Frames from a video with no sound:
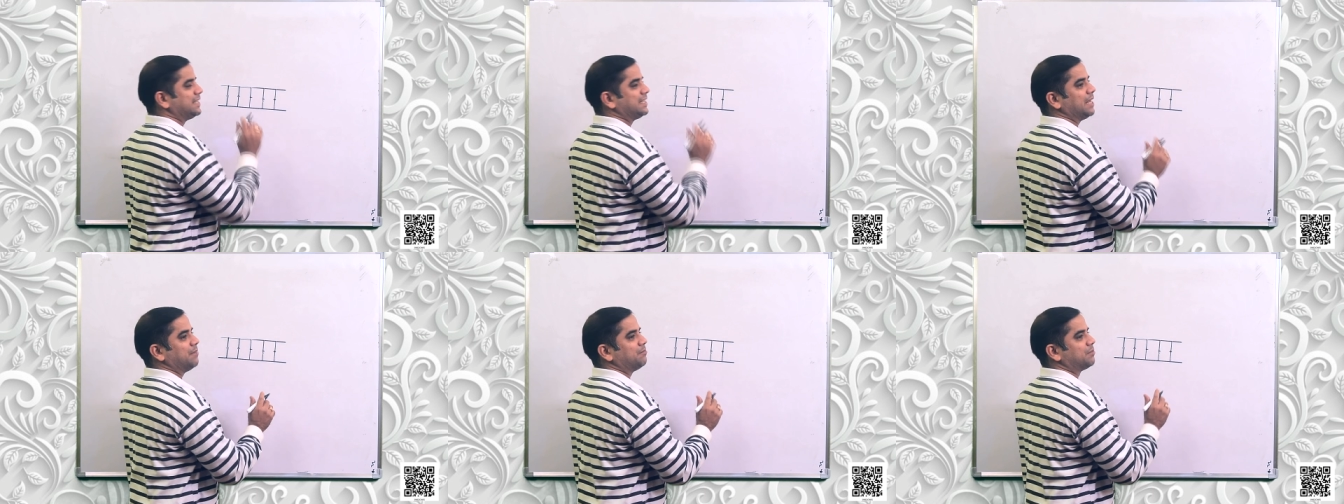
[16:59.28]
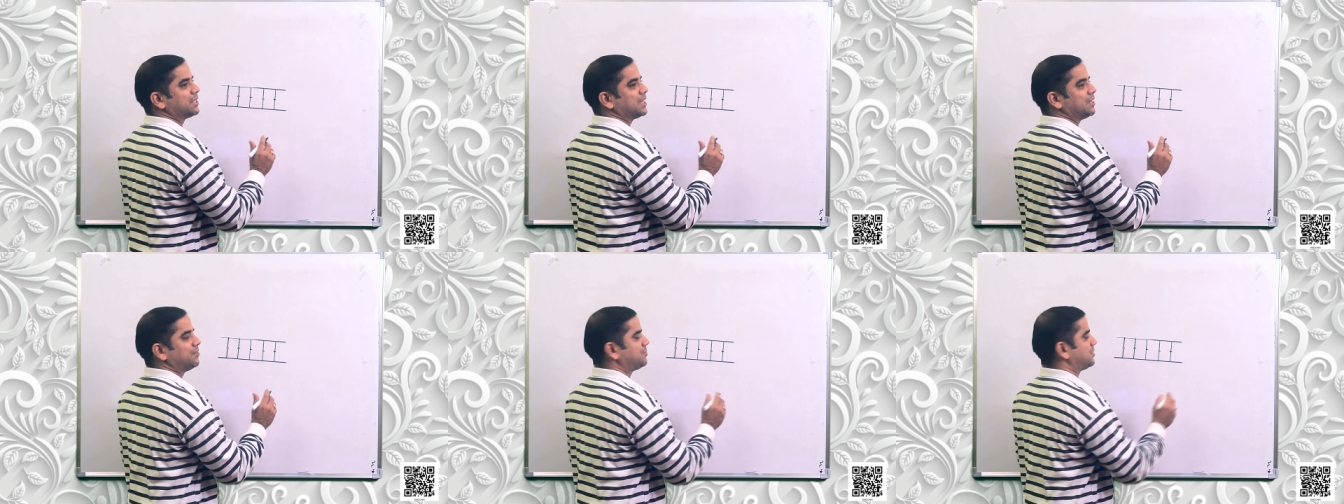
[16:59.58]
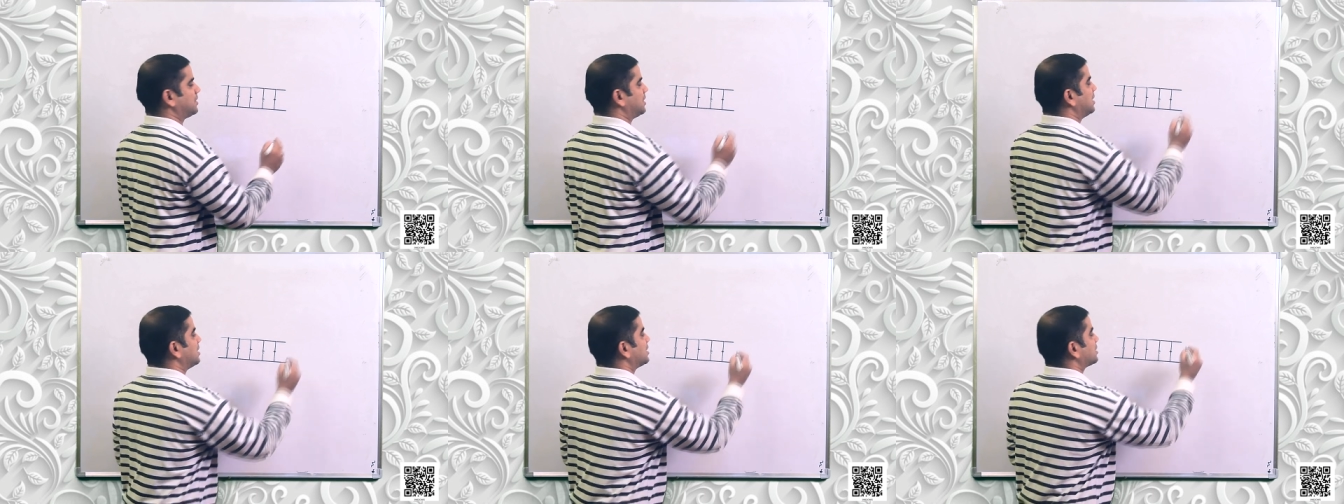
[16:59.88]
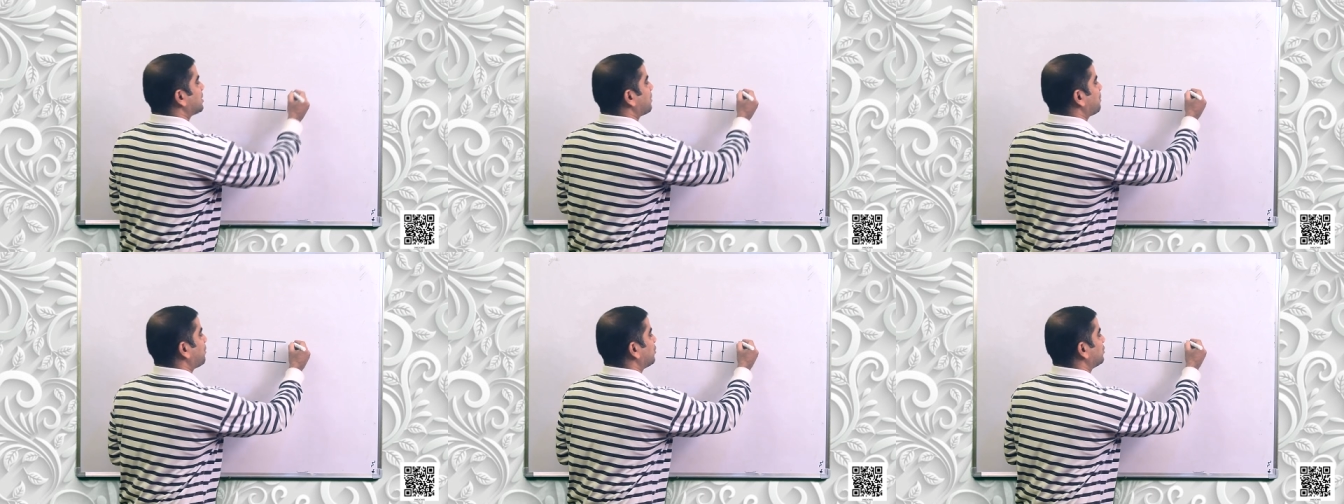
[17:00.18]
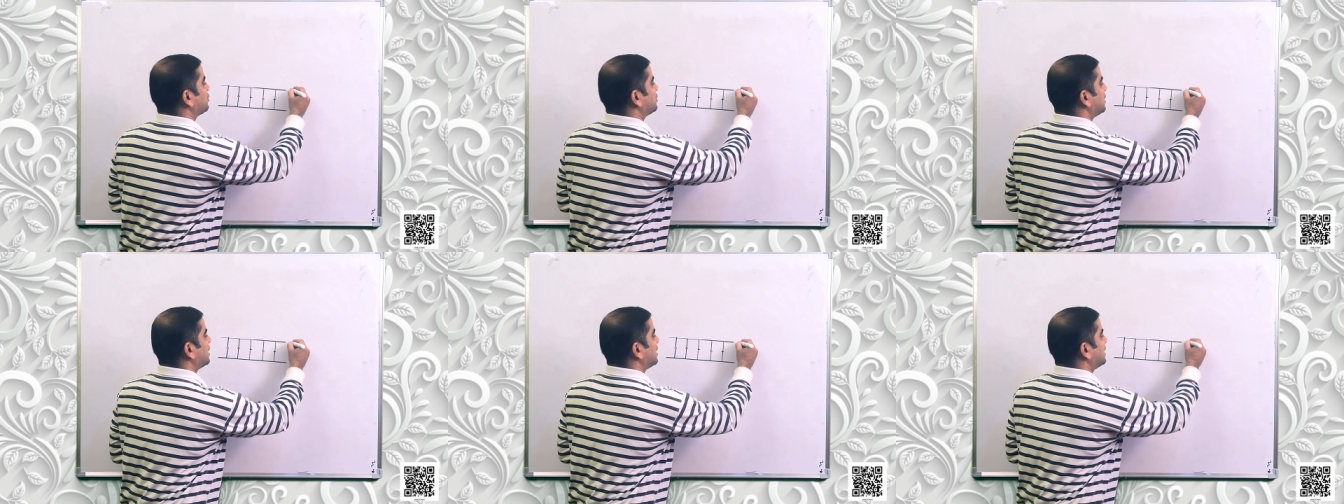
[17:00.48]
themselves.
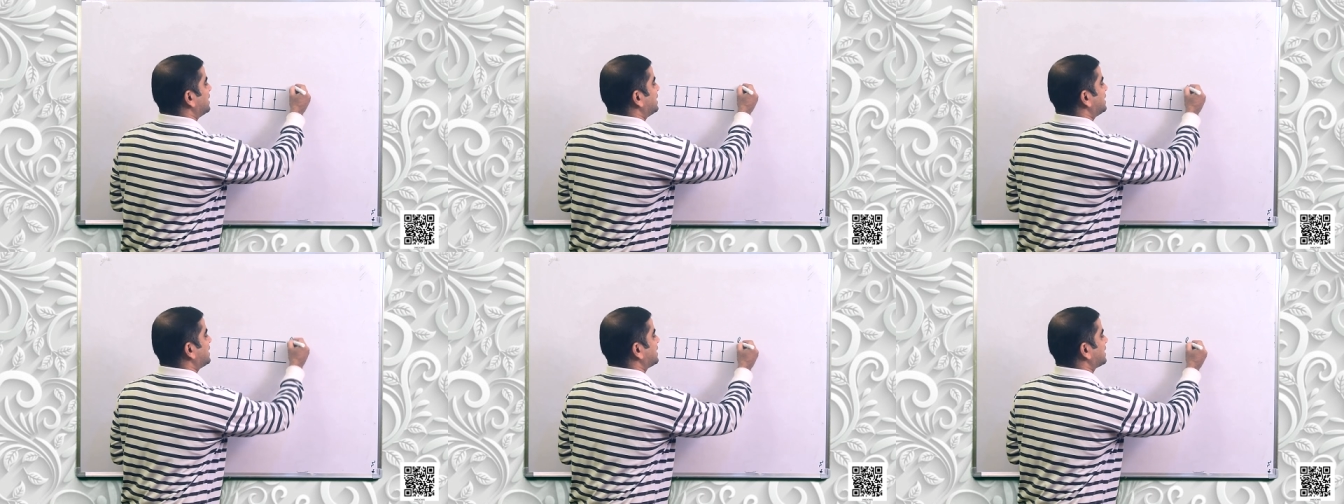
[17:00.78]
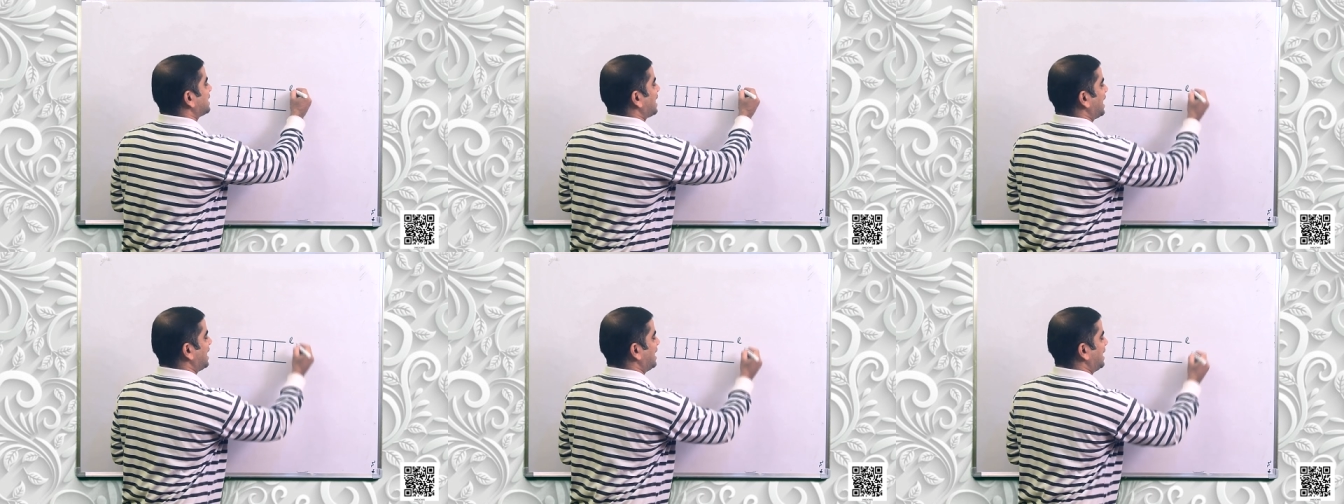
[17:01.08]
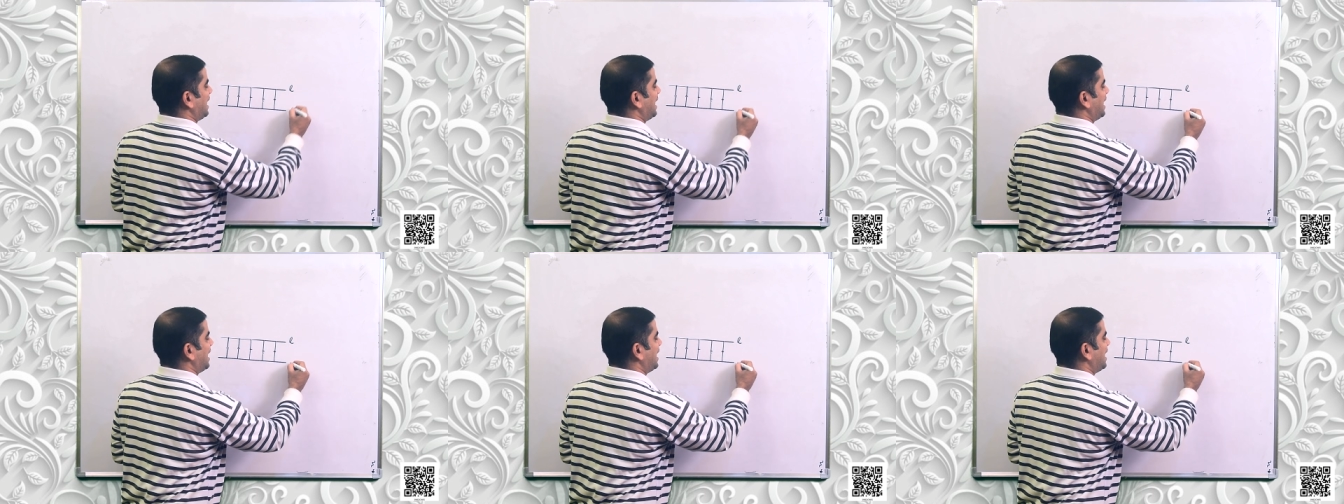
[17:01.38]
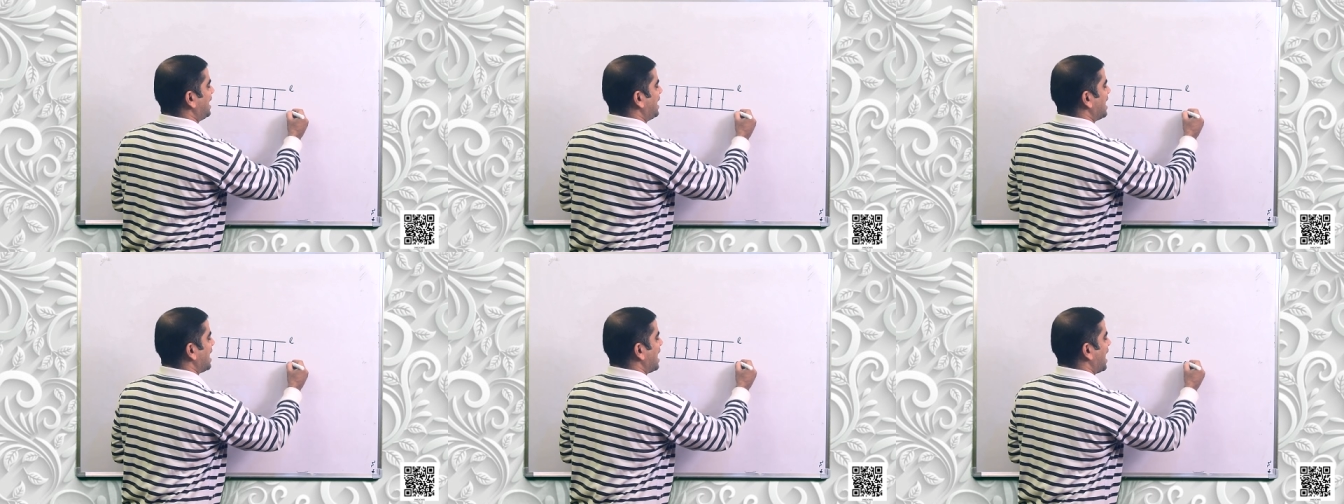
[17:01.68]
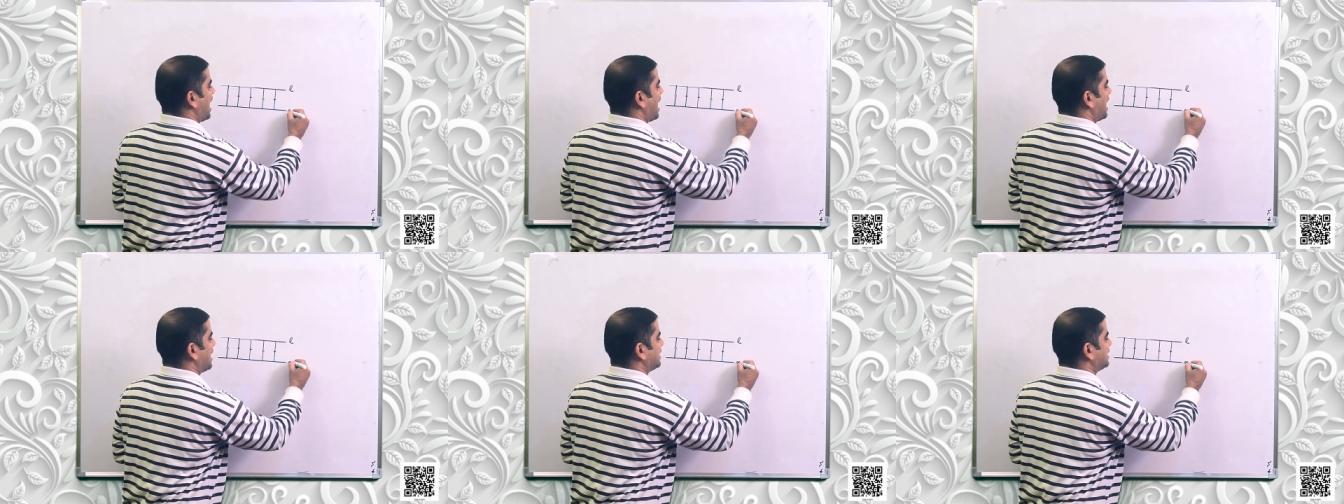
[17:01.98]
Suppose this is line L
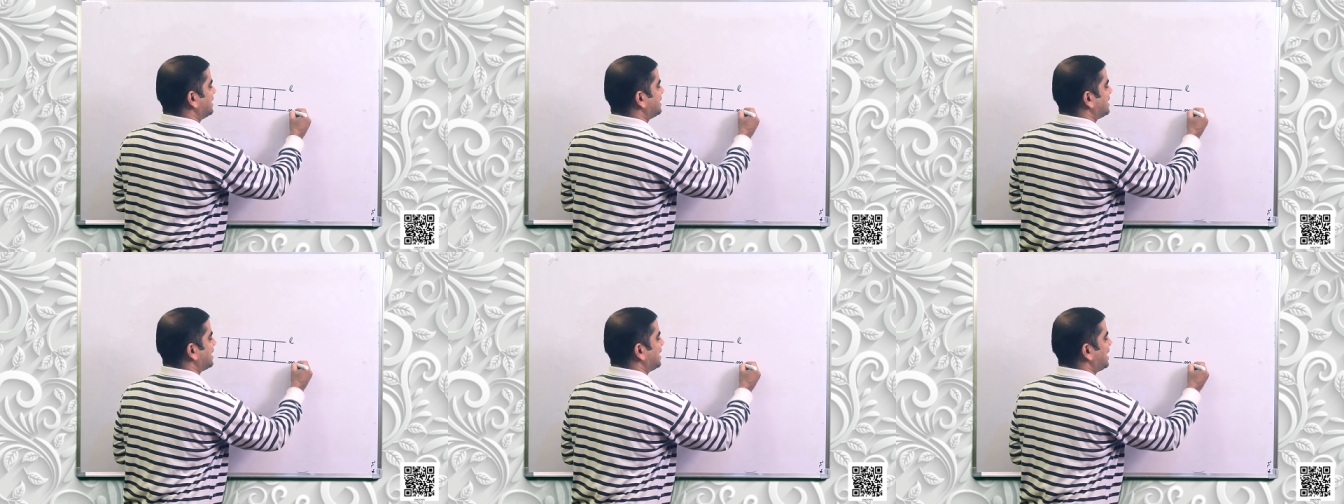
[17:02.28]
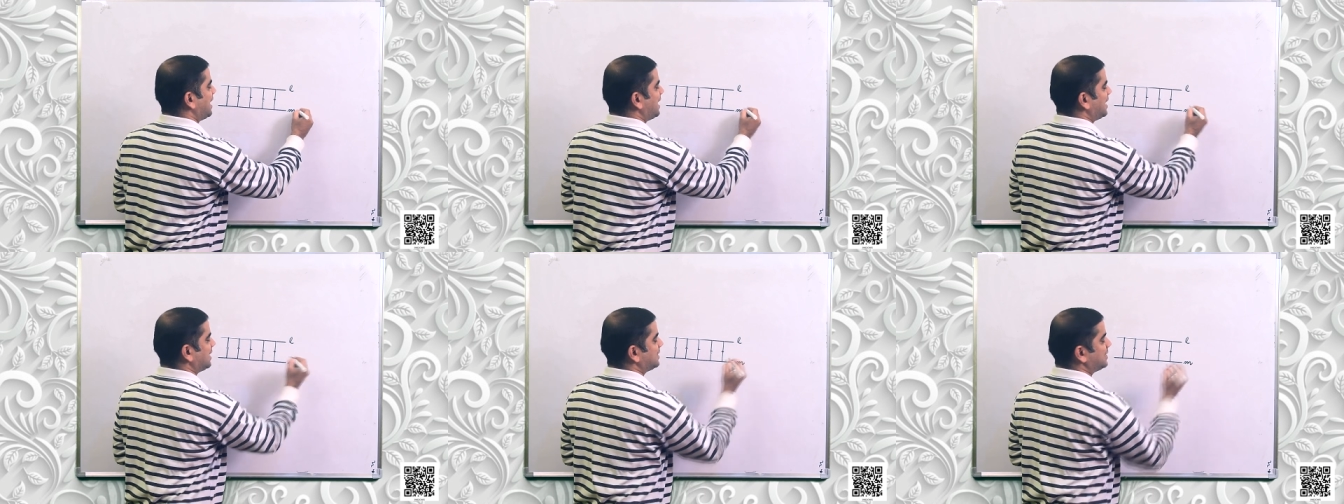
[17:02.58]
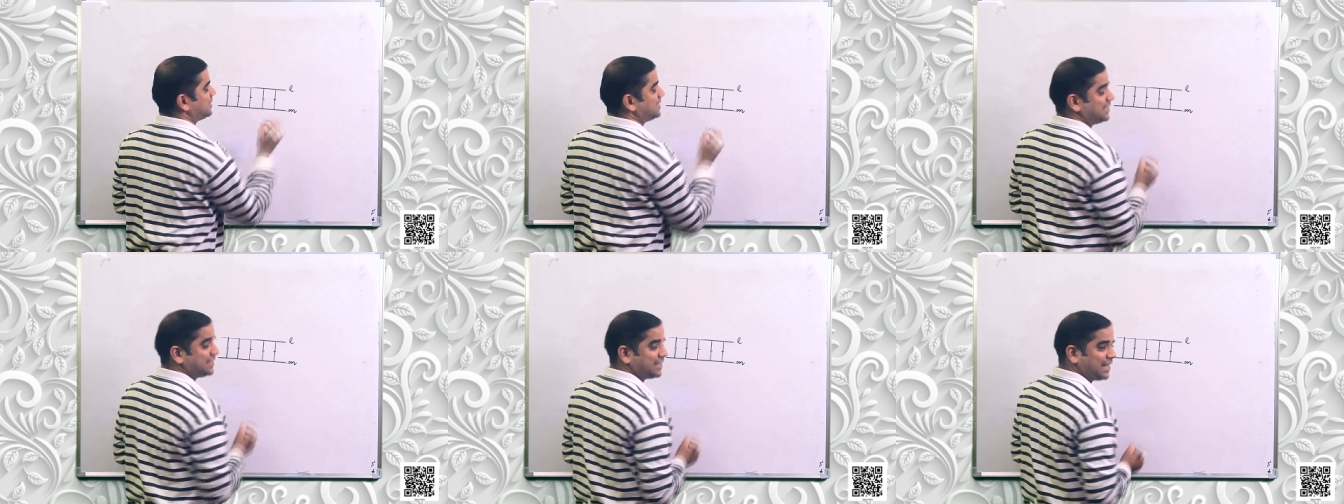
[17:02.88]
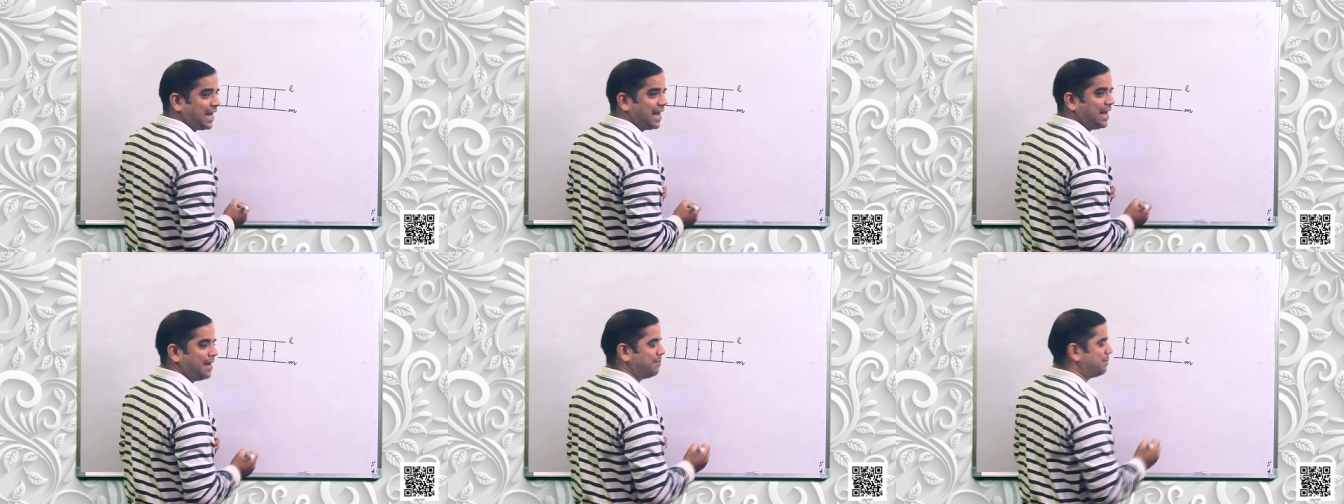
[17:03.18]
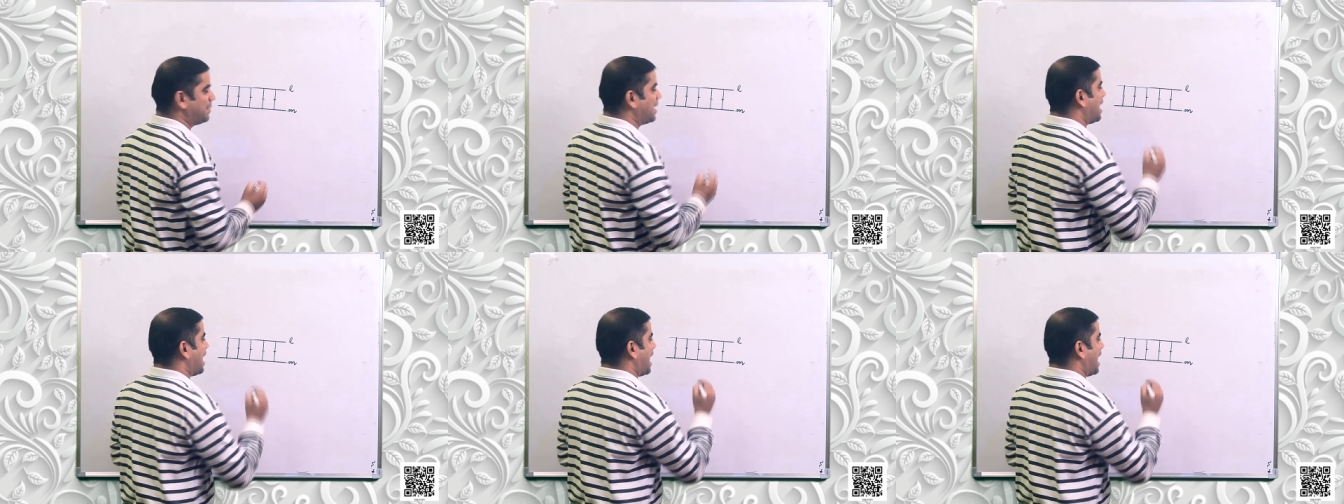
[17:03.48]
and this is, this is M,